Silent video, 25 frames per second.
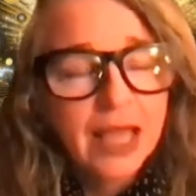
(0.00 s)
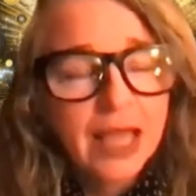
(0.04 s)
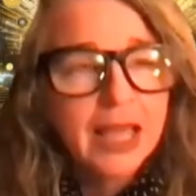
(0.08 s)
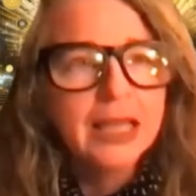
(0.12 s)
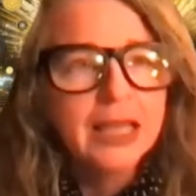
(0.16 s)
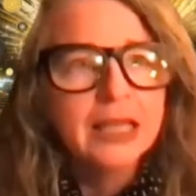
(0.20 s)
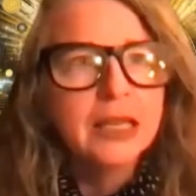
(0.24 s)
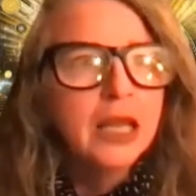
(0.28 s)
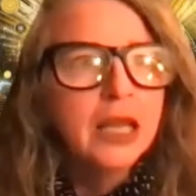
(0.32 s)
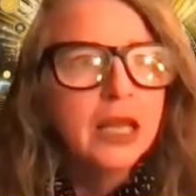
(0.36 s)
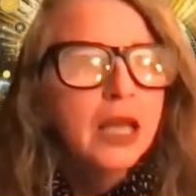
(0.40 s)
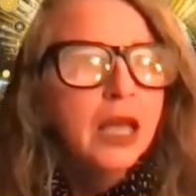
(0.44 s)

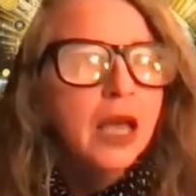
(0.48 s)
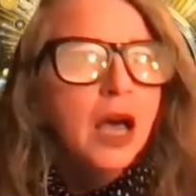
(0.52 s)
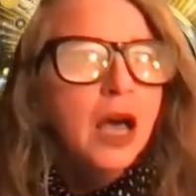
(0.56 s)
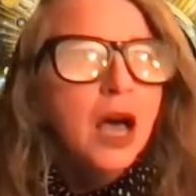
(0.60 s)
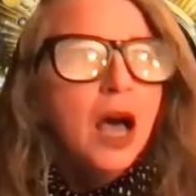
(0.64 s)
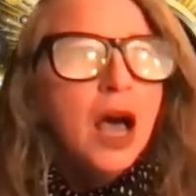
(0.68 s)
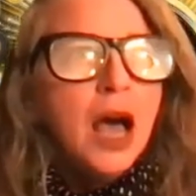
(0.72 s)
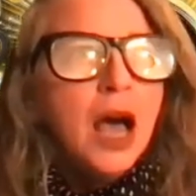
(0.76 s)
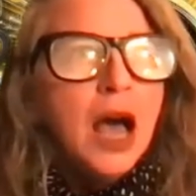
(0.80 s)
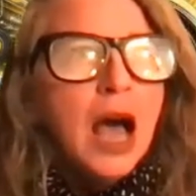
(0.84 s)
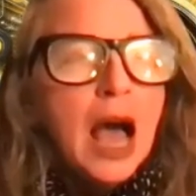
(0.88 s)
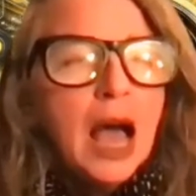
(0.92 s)
And
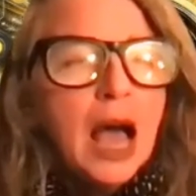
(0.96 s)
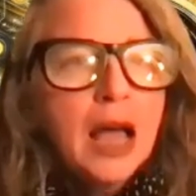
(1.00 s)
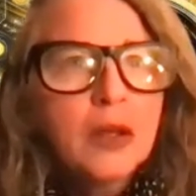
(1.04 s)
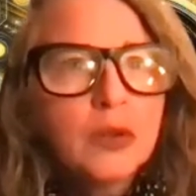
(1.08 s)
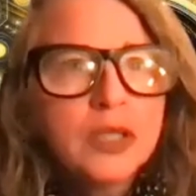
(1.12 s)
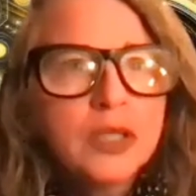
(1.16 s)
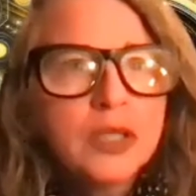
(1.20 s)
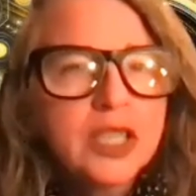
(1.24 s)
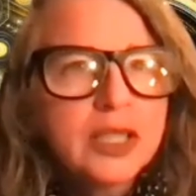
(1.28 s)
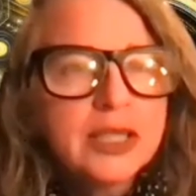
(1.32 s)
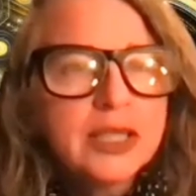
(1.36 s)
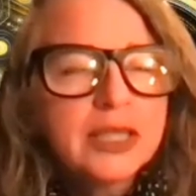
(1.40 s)

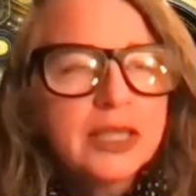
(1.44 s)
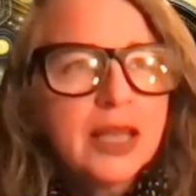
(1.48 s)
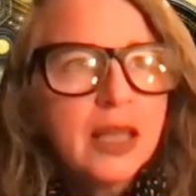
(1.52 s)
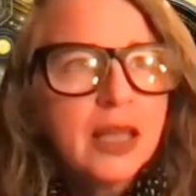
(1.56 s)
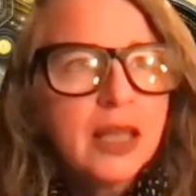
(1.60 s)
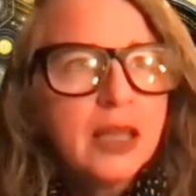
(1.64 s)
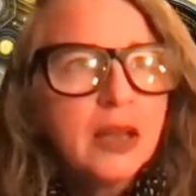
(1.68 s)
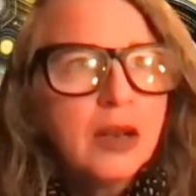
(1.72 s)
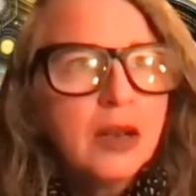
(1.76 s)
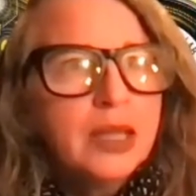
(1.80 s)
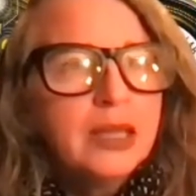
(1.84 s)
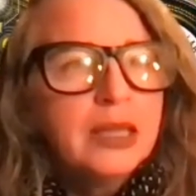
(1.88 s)
I'll just
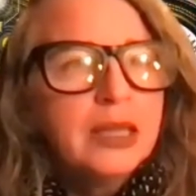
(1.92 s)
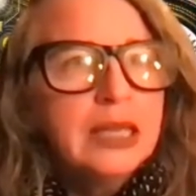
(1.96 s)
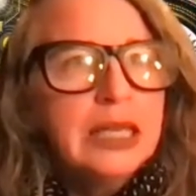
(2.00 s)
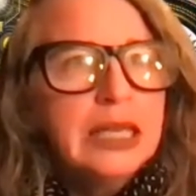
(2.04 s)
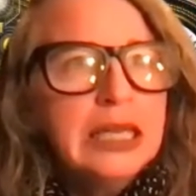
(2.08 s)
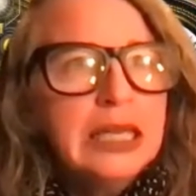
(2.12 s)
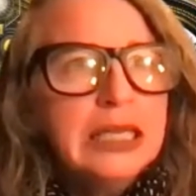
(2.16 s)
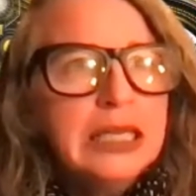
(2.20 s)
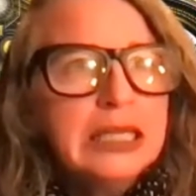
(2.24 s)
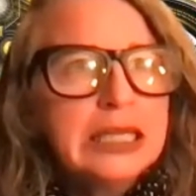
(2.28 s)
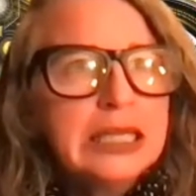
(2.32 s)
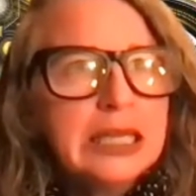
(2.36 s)
say the
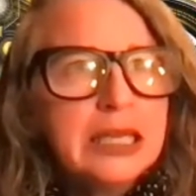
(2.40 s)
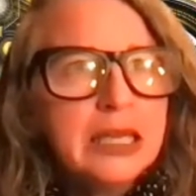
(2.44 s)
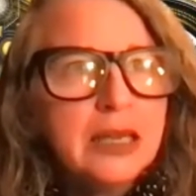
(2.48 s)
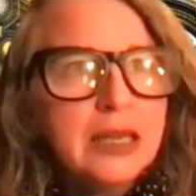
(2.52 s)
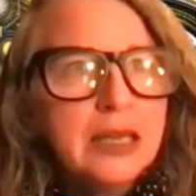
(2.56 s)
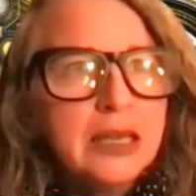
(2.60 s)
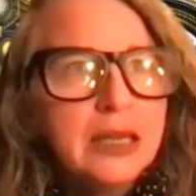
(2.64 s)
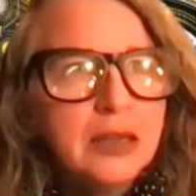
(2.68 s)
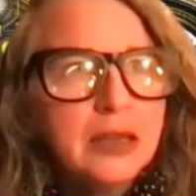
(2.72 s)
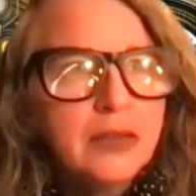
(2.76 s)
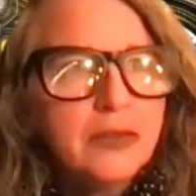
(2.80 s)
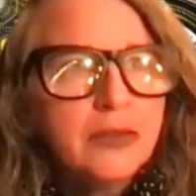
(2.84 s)

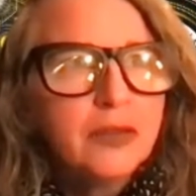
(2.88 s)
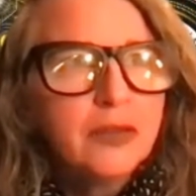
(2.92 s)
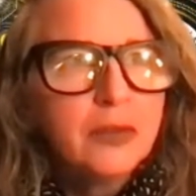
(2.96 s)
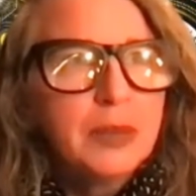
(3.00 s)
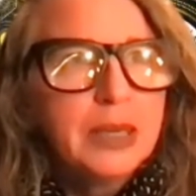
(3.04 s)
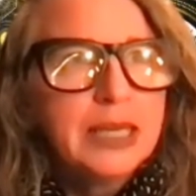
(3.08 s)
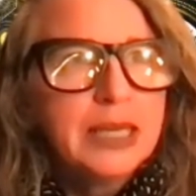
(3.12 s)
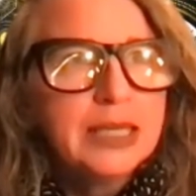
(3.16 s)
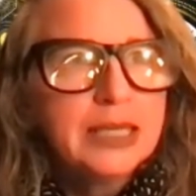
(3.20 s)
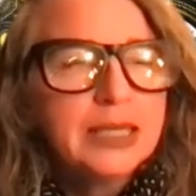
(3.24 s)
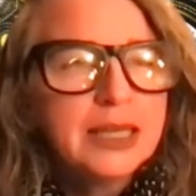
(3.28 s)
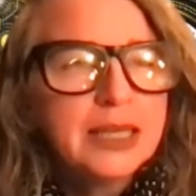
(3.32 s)
easy for
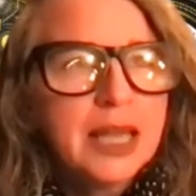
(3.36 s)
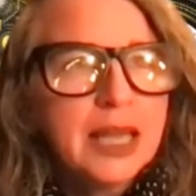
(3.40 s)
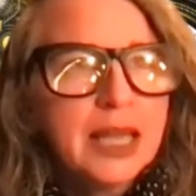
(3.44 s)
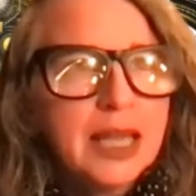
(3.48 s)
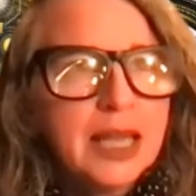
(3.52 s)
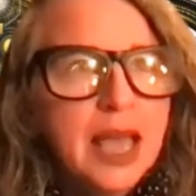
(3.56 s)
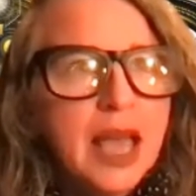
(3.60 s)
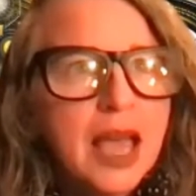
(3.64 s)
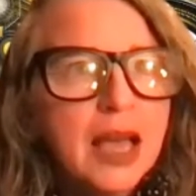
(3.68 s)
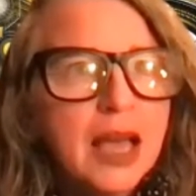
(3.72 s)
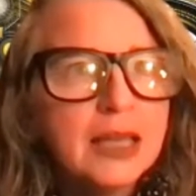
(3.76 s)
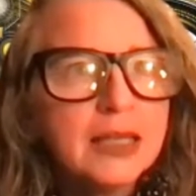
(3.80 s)
me to say
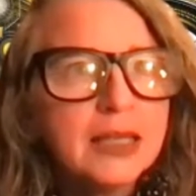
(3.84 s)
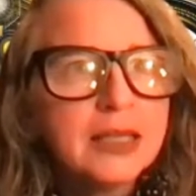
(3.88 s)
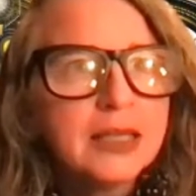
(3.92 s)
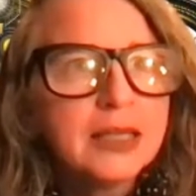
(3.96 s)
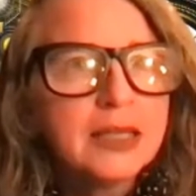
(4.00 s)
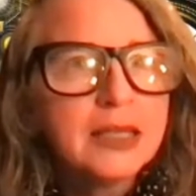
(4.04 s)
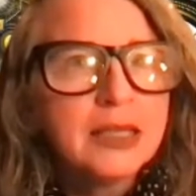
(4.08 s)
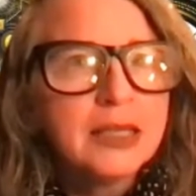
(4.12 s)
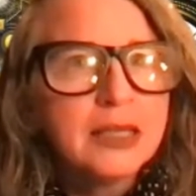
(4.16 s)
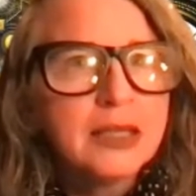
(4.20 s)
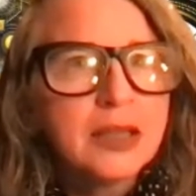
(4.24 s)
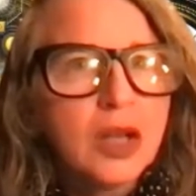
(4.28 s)

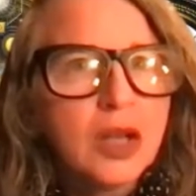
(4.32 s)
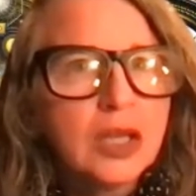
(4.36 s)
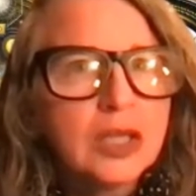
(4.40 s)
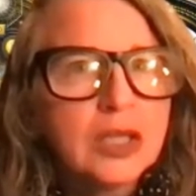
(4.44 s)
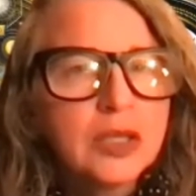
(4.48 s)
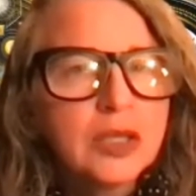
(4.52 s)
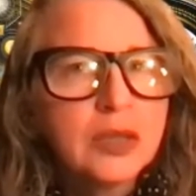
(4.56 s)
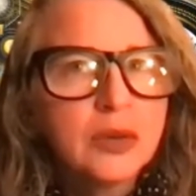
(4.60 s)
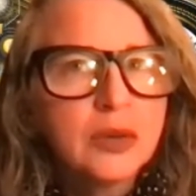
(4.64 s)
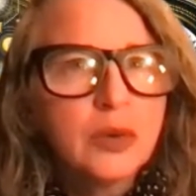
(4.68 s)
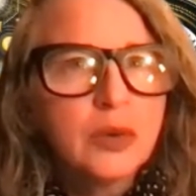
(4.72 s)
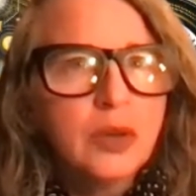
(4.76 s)
yes is
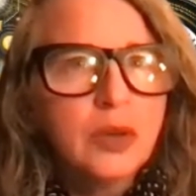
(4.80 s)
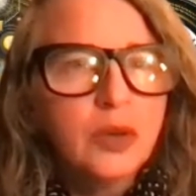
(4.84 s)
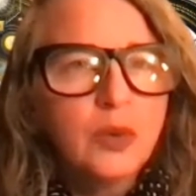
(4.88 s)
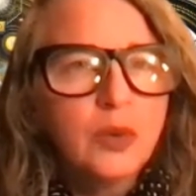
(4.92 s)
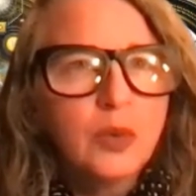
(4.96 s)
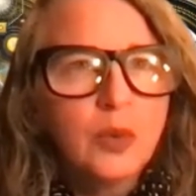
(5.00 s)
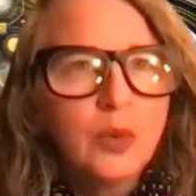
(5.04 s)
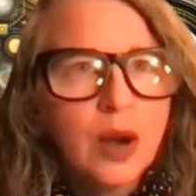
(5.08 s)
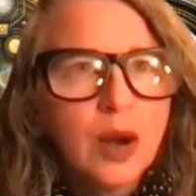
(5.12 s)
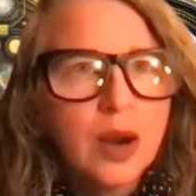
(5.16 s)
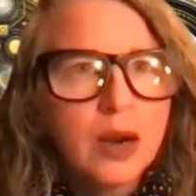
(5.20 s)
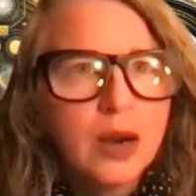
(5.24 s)
also
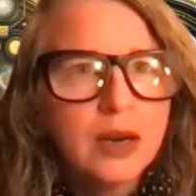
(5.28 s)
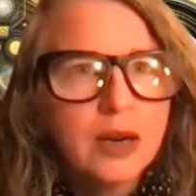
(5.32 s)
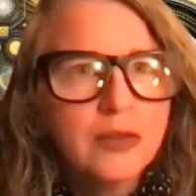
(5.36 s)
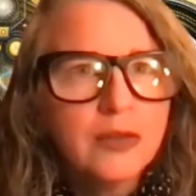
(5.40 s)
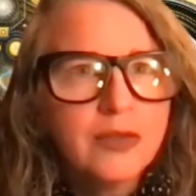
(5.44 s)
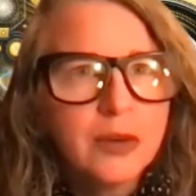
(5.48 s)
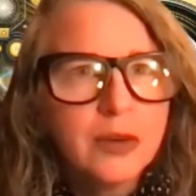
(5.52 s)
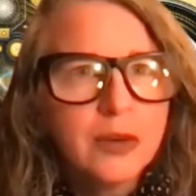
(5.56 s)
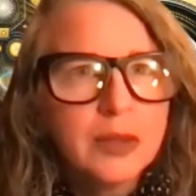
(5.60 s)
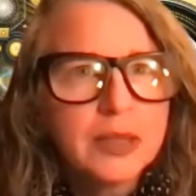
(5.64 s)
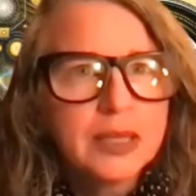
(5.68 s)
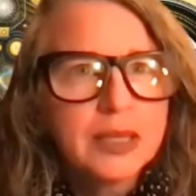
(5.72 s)
you are
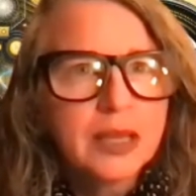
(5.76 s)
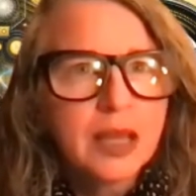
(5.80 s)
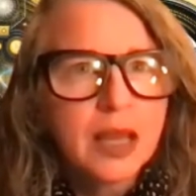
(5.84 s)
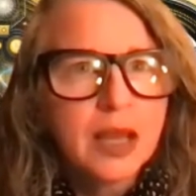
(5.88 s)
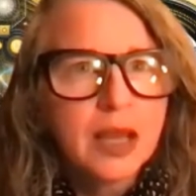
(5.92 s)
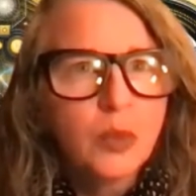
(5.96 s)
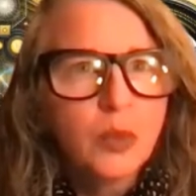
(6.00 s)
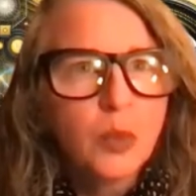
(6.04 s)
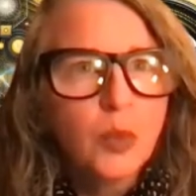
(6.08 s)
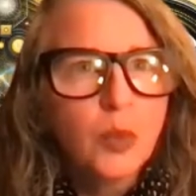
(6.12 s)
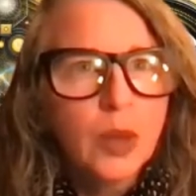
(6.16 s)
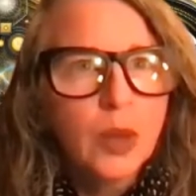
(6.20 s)
focusing
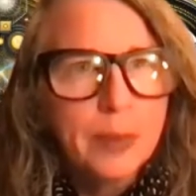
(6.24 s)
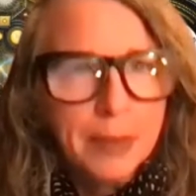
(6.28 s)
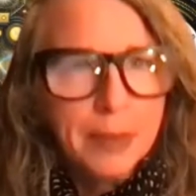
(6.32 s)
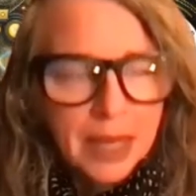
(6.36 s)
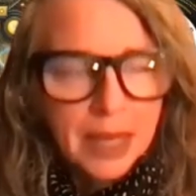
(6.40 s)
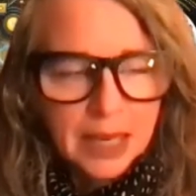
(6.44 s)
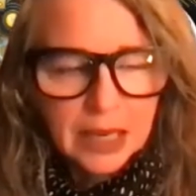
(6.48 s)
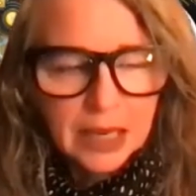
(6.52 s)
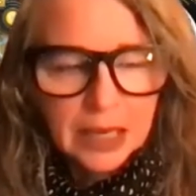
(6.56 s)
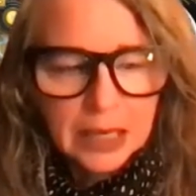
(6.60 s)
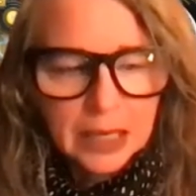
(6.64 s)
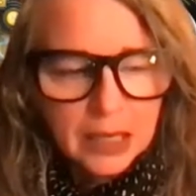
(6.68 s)
on
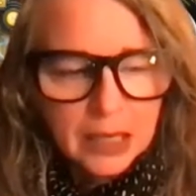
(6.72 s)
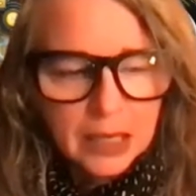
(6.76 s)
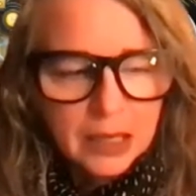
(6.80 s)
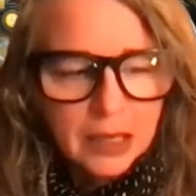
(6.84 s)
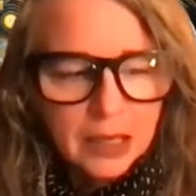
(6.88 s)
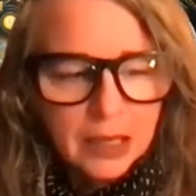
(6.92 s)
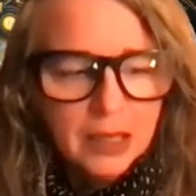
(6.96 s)
women